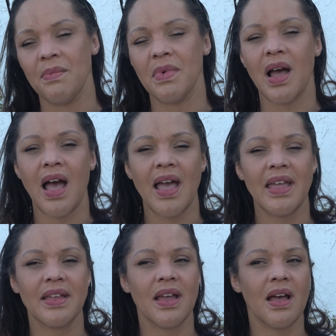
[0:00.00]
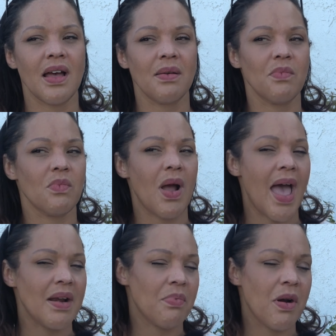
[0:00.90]
Um, I um,
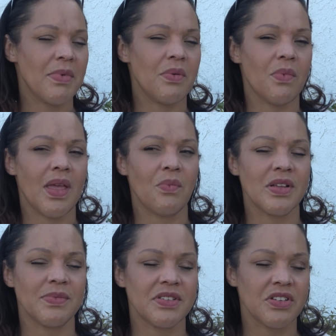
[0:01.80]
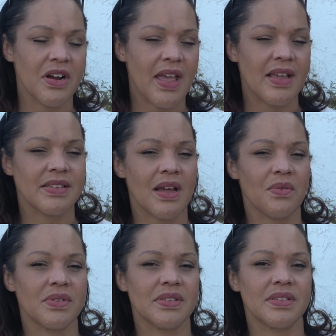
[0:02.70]
had an apartment in, in Westminster, and
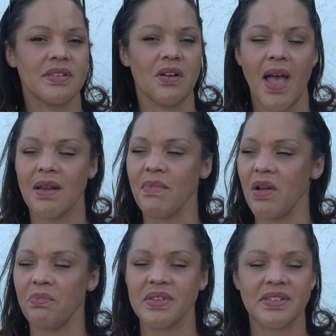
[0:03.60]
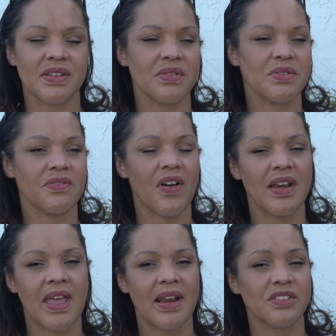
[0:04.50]
I was, you know, had my own business. I was doing
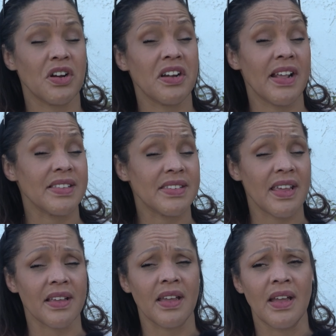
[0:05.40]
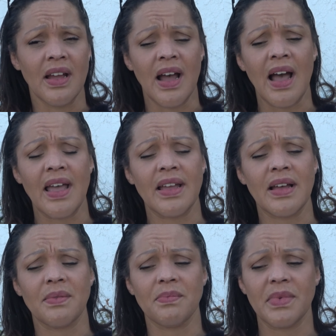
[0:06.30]
fine, and I started to get sick. I
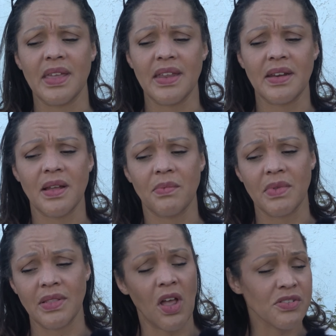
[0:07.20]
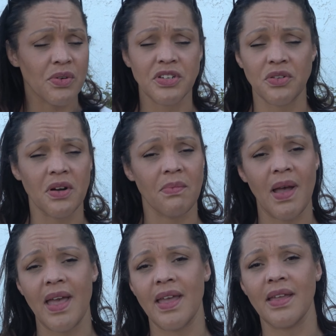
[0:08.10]
um, ended up, long story short,
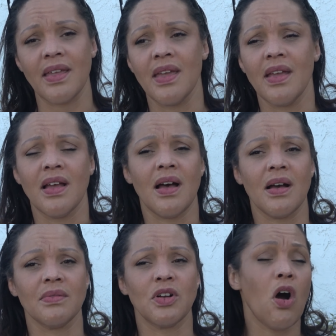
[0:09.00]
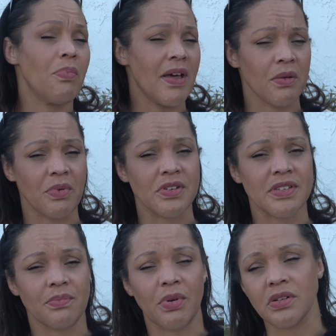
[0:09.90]
my Uh, gallbladder
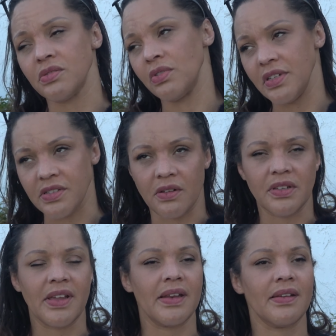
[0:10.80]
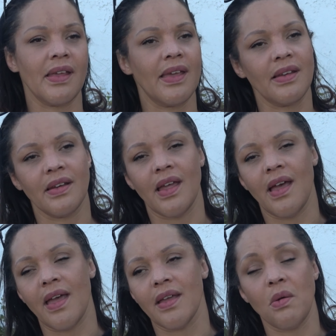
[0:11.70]
burst. It burst really slowly, and, and
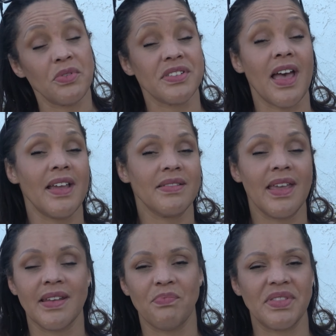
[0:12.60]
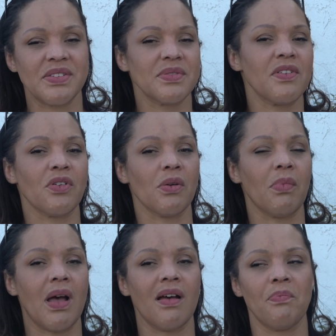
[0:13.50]
I almost died. And but this was
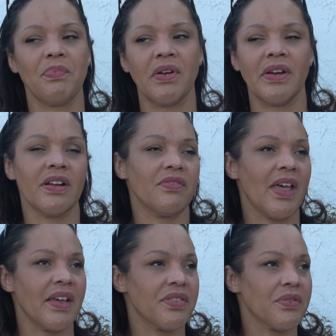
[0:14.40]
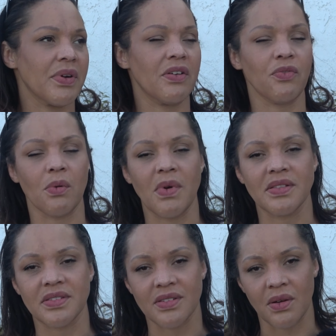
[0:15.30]
over a, a period of like three or four
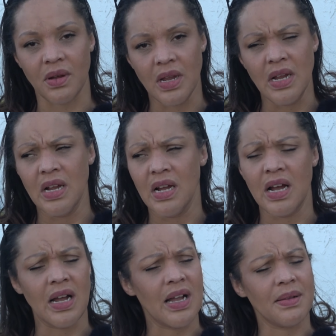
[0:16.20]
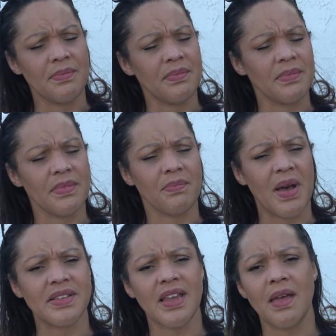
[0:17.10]
months. So um,
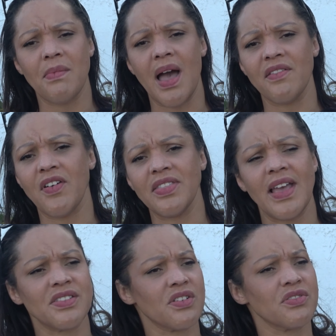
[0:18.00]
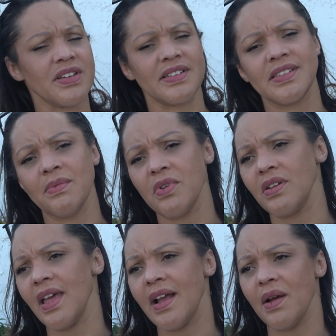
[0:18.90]
by the time I finally had surgery in
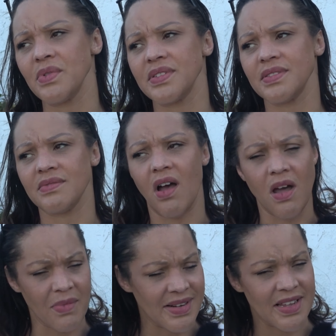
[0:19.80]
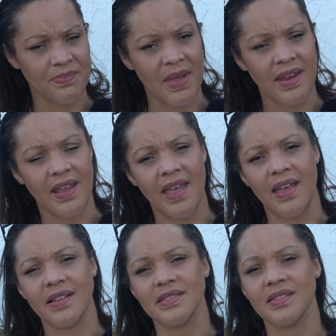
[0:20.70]
December, like I was on my deathbed,
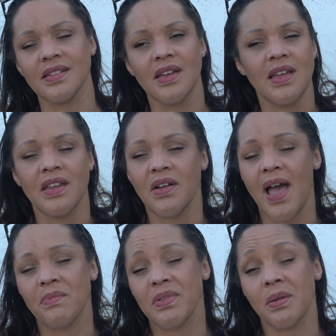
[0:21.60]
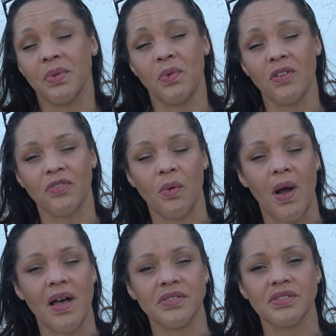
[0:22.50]
and you know I hadn't been able to work for a while.